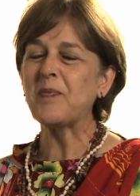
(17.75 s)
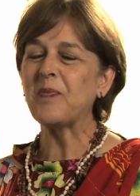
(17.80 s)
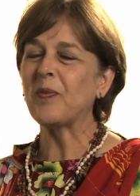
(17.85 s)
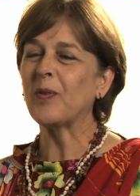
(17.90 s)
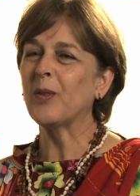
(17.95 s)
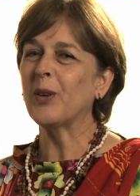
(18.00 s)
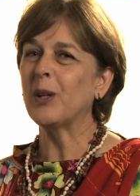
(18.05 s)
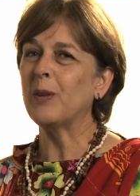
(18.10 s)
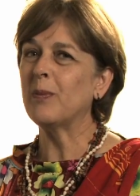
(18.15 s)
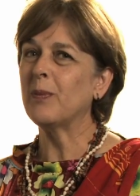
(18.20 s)

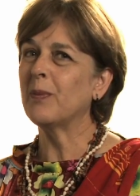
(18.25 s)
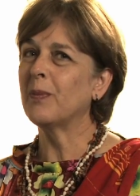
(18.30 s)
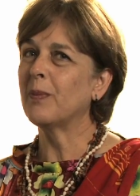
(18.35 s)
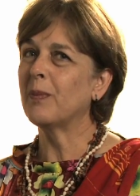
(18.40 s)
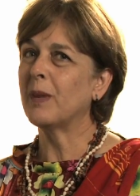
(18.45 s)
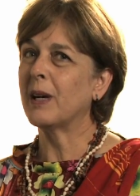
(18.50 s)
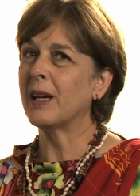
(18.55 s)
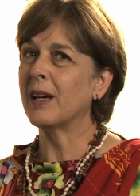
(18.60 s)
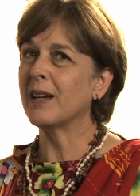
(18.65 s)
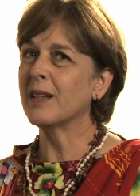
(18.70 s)
When
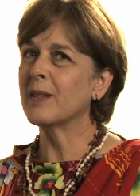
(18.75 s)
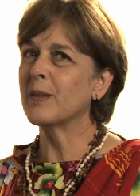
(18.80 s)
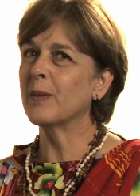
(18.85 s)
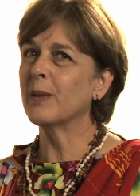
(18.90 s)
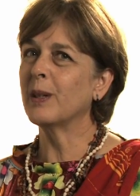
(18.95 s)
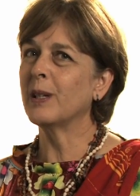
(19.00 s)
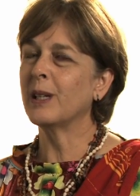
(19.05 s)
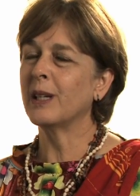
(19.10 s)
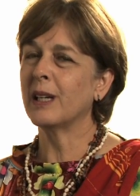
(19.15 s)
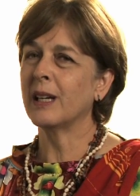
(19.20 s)
my
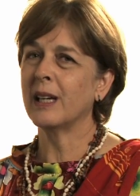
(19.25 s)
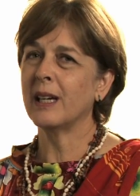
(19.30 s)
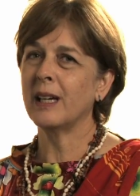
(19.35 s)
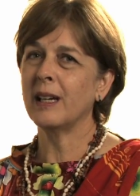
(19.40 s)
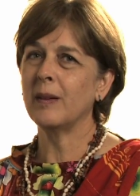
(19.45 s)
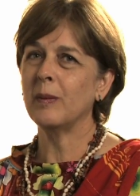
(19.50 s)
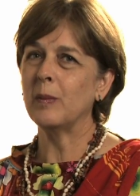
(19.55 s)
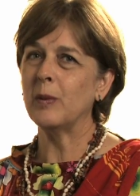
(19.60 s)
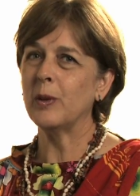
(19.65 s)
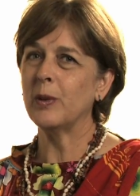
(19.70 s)
husband and
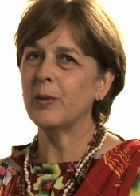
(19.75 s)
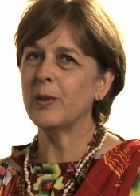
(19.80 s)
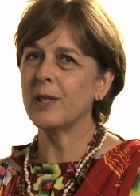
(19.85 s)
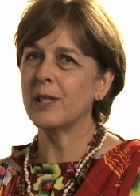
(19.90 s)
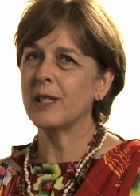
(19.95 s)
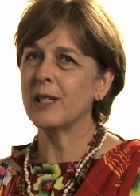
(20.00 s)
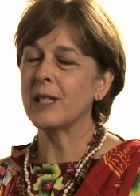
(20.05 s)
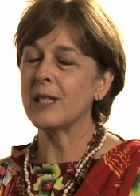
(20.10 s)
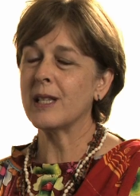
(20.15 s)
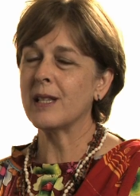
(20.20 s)
I moved
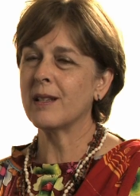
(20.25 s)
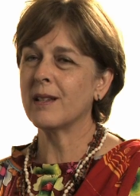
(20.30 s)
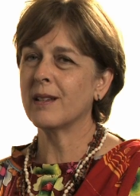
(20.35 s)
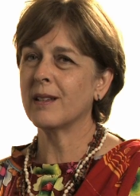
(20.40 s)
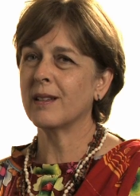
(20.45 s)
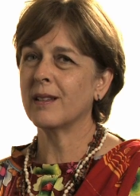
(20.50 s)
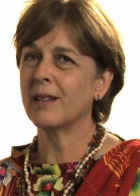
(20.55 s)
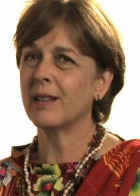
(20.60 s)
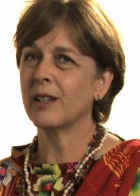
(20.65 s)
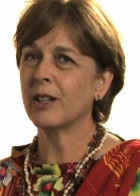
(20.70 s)

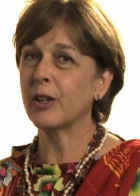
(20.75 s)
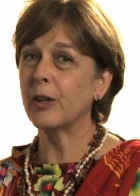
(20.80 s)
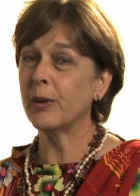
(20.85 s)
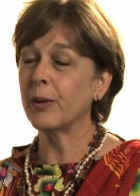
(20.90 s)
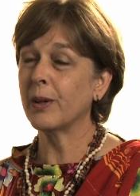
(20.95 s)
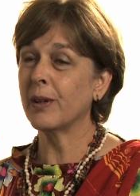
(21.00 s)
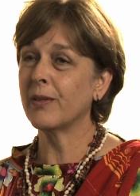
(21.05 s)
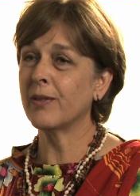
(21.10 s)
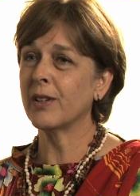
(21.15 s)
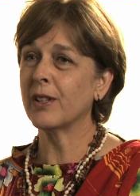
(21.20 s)
into the
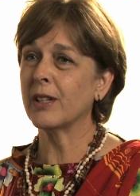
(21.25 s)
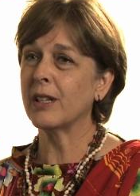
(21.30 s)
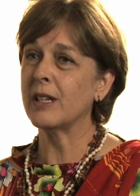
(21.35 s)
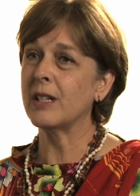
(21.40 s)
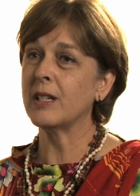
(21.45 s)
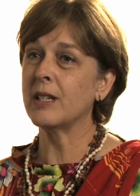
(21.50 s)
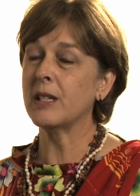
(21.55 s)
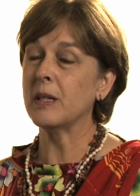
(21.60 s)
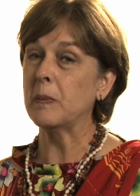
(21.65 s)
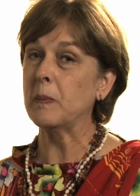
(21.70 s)
Kuna
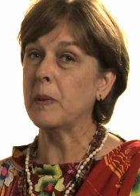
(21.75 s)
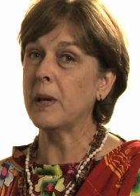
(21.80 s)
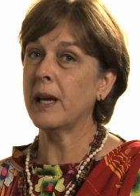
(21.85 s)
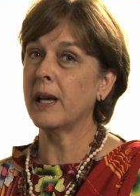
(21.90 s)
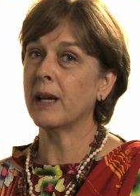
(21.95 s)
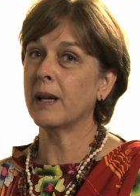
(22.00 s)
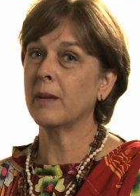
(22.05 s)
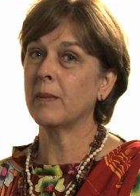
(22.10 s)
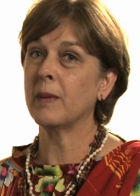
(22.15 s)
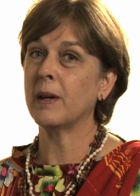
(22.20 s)
village in
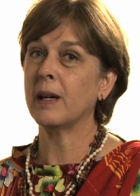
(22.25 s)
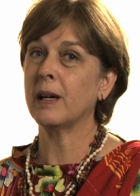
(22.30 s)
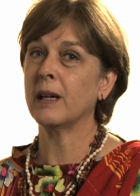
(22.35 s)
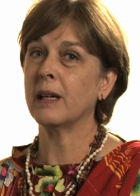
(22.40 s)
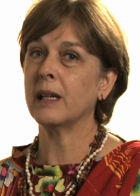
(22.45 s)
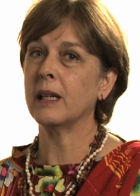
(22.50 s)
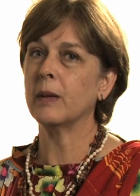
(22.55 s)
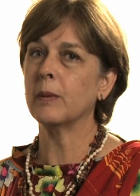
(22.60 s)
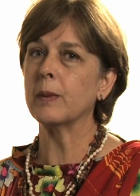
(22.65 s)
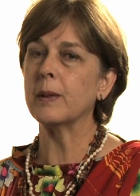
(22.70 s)
Panama,
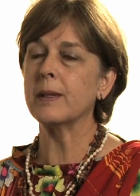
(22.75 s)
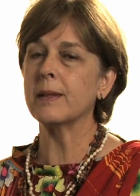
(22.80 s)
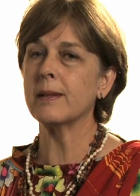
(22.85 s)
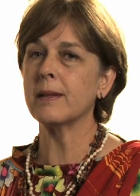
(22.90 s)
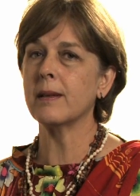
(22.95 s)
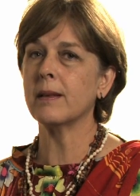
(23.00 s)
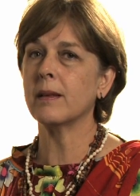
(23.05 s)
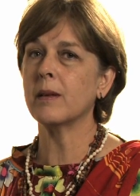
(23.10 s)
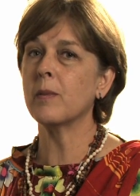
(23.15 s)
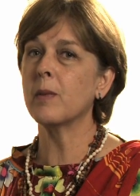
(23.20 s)
it was
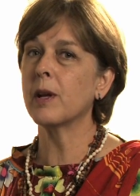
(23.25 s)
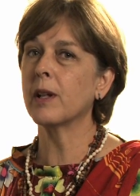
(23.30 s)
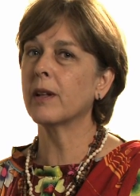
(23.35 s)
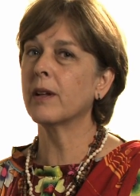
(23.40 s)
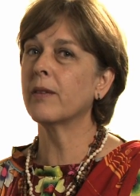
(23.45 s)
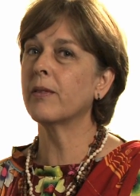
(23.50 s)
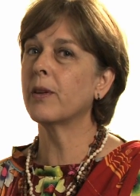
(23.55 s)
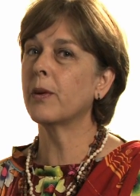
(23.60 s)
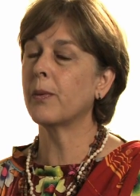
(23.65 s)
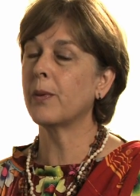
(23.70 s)
in the middle
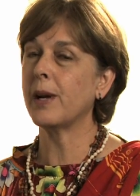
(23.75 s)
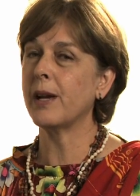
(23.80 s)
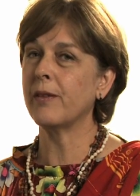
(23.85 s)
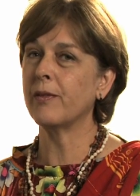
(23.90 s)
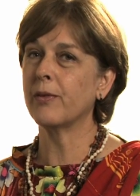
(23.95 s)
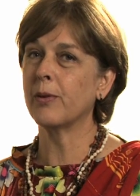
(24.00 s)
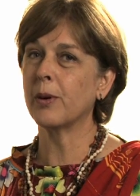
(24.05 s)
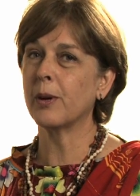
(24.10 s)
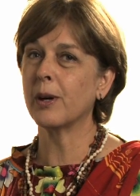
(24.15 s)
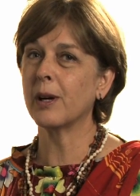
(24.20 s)
of the
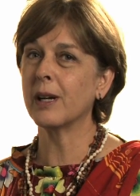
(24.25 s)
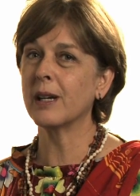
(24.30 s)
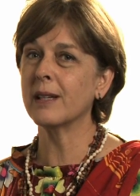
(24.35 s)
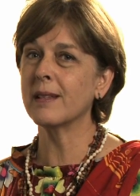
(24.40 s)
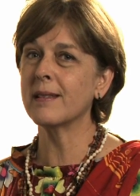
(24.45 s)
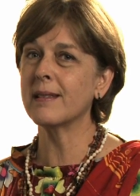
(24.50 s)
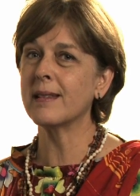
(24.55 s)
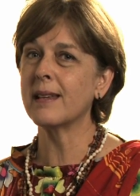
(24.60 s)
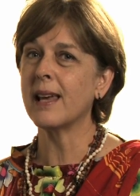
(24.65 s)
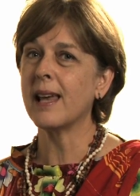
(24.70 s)

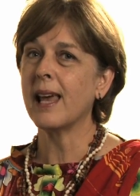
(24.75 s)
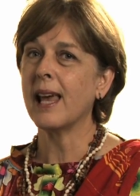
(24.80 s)
rainforest.